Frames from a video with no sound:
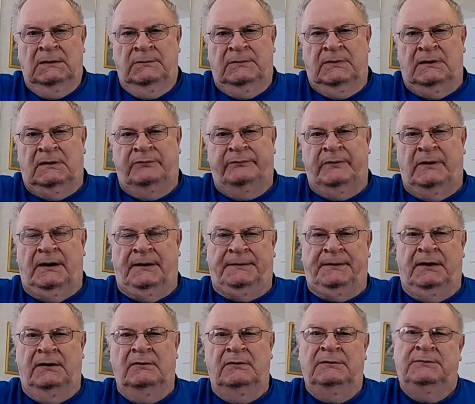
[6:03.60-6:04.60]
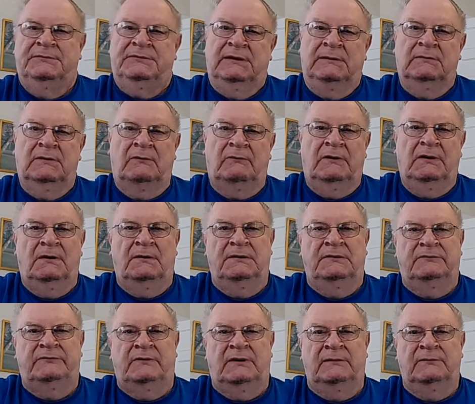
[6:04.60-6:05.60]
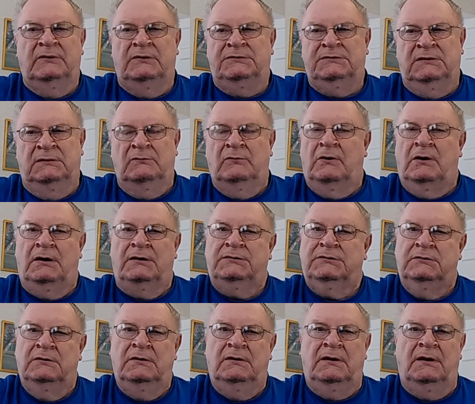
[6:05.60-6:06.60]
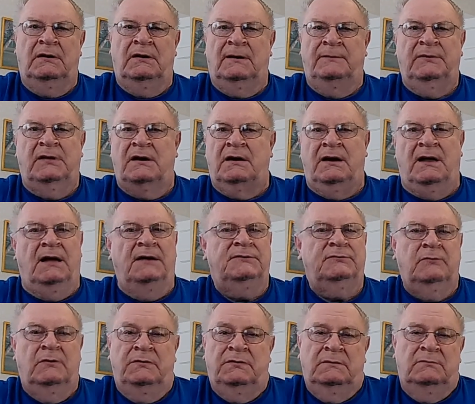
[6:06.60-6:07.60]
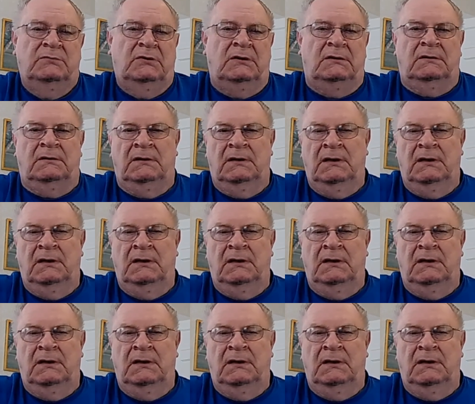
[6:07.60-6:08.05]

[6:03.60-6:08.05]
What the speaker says: Matter of fact, I don't even see my relatives very much anymore. I should. I'm not out with them, but